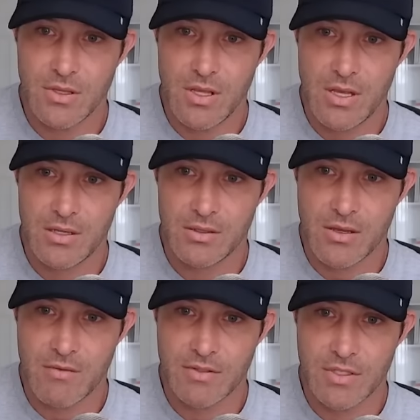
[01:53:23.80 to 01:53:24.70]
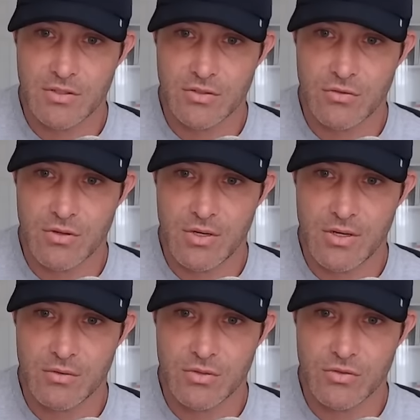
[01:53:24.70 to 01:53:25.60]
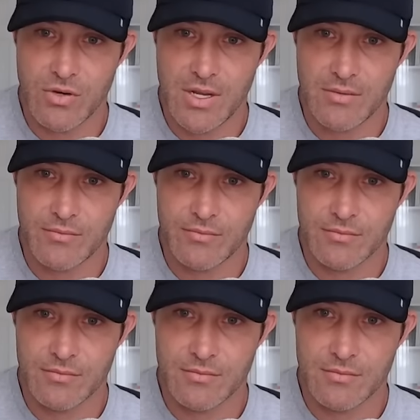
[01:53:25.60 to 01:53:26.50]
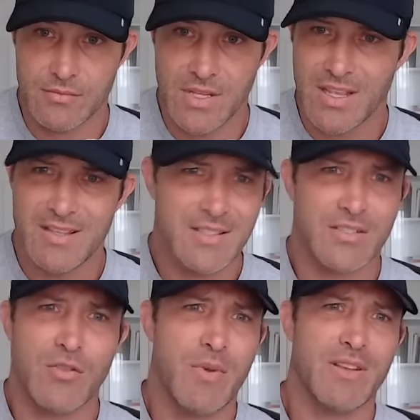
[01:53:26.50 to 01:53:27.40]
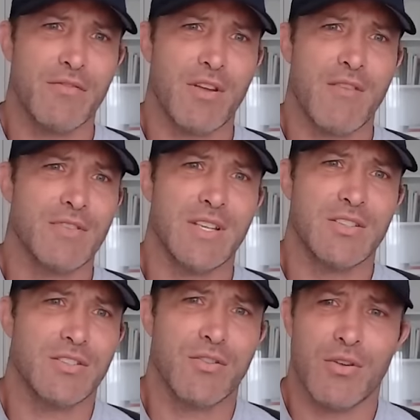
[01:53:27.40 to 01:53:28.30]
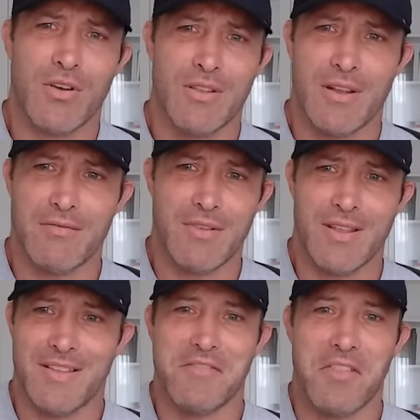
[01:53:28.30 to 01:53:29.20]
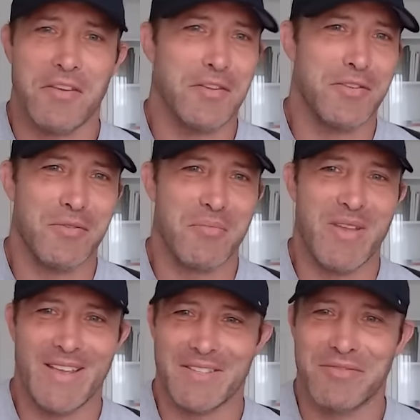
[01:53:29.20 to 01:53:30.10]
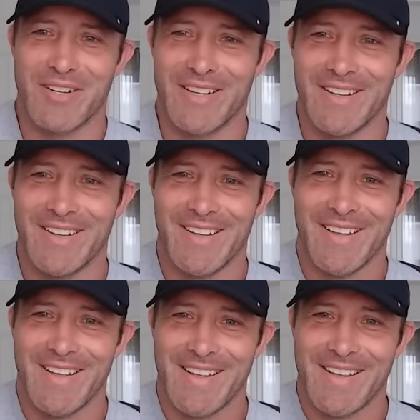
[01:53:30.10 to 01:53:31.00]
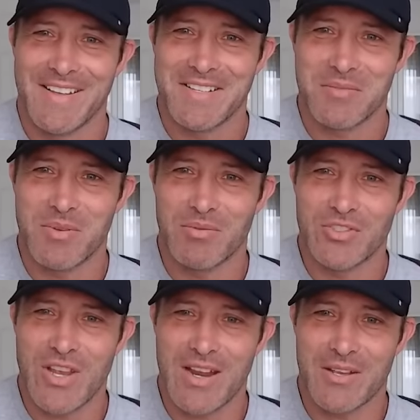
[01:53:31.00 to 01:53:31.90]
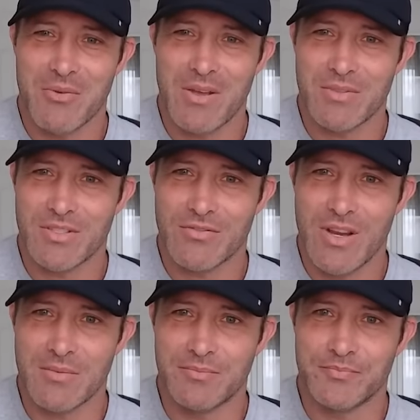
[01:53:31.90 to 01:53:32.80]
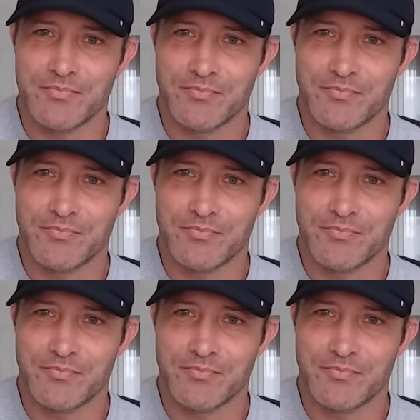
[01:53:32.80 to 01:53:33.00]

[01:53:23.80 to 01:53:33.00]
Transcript: A lot of conversations going on here, which is great. It's like so many different conversations going on that have nothing to do with me. It's funny. Just people chatting away, which is great.